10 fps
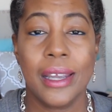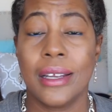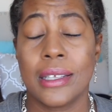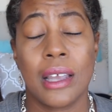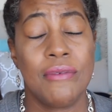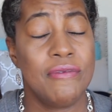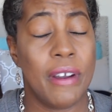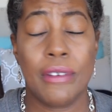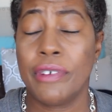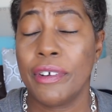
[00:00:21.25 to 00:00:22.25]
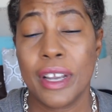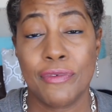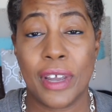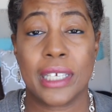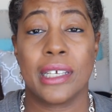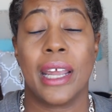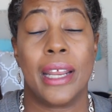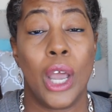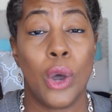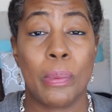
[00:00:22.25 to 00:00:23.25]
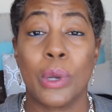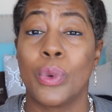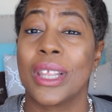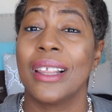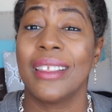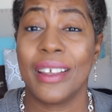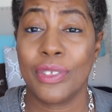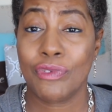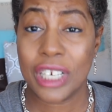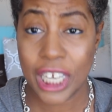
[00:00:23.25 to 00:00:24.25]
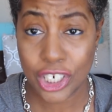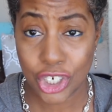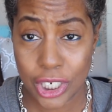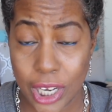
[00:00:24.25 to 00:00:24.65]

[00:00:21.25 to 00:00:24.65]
It is very effective at helping with length retention.